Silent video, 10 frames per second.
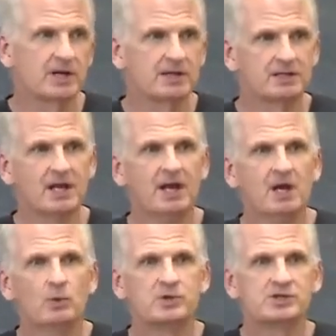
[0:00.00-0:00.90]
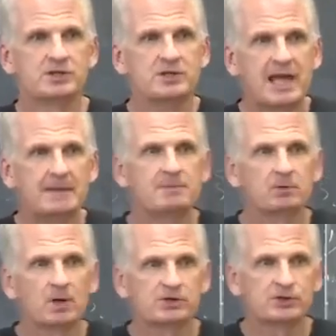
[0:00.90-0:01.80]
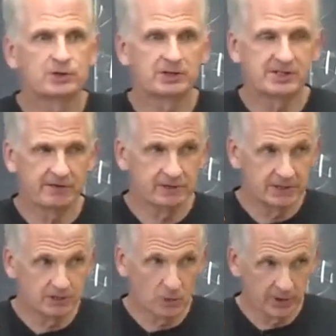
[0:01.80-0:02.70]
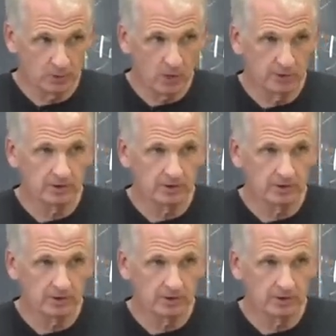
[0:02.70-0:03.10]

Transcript: And which is a name that Russia took in 1721